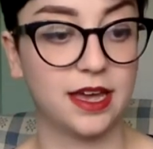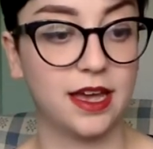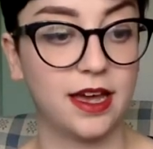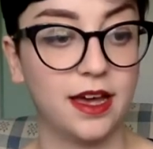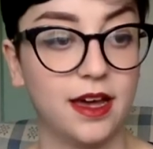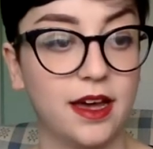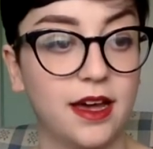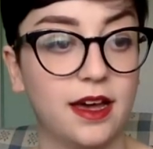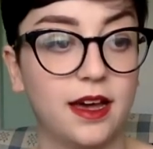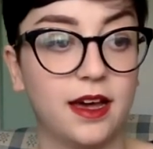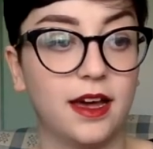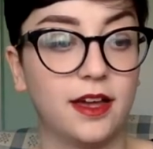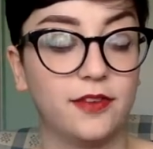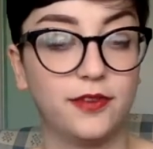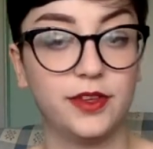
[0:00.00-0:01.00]

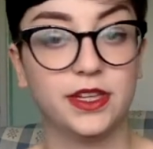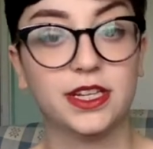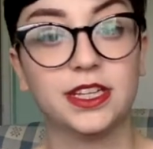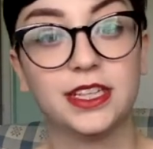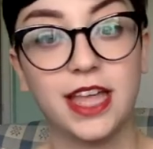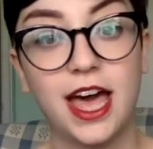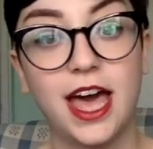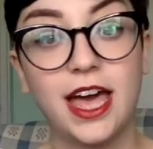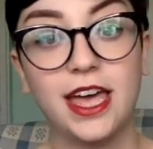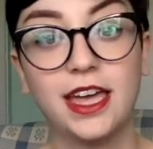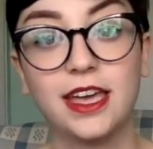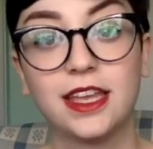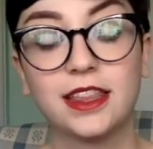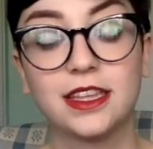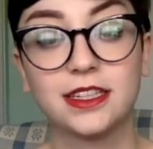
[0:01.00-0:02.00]
I feel
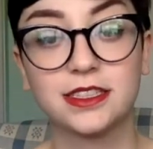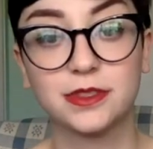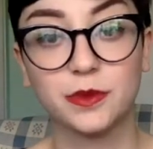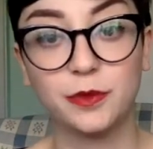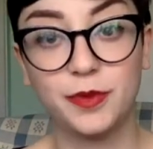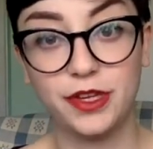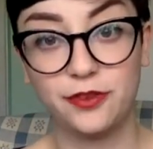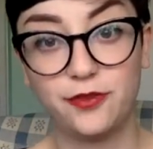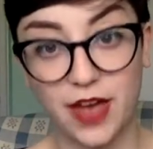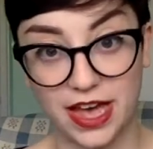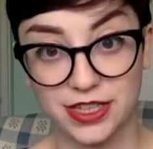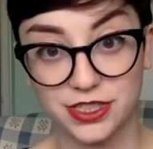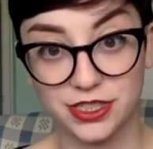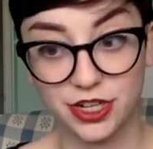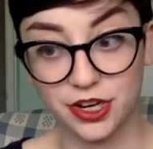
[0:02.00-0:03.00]
like this will be
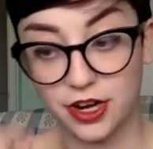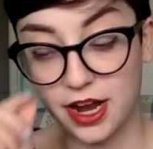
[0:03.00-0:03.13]
faster,